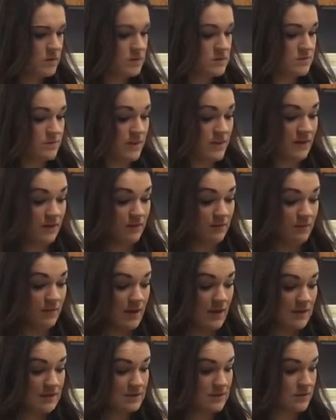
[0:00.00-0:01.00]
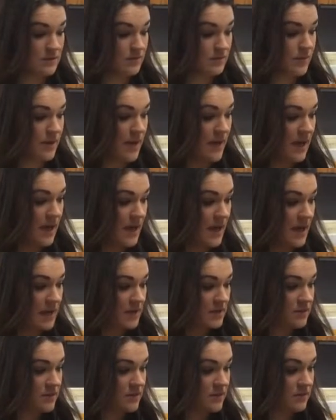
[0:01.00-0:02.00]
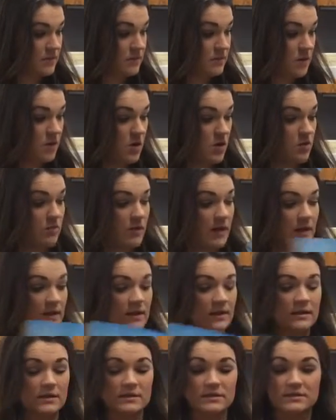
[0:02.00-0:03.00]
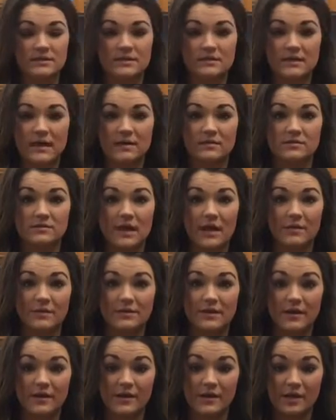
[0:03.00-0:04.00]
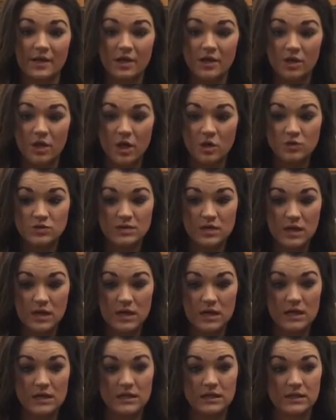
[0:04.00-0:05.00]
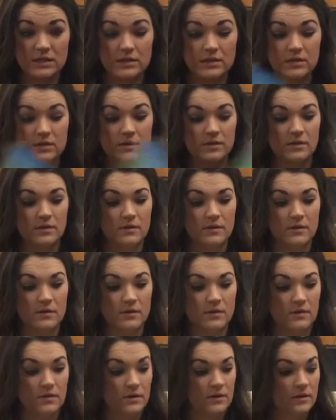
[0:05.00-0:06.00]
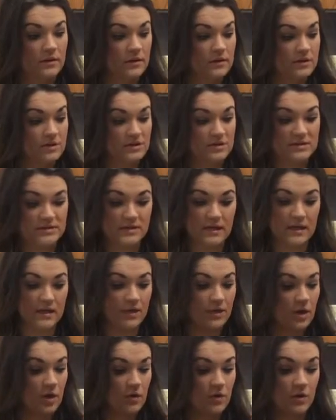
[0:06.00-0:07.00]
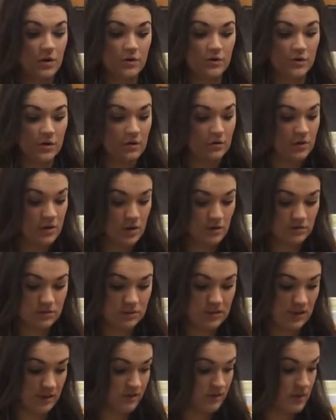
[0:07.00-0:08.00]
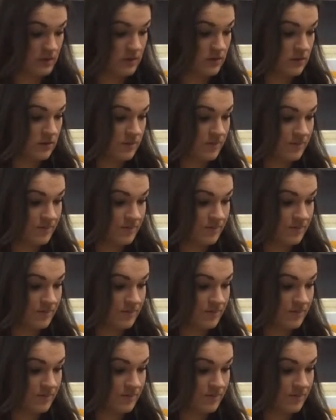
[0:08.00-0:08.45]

He's making a mess in the bath. Oh my goodness, he's outside without any clothes on. She's saying no, no, no, no, David.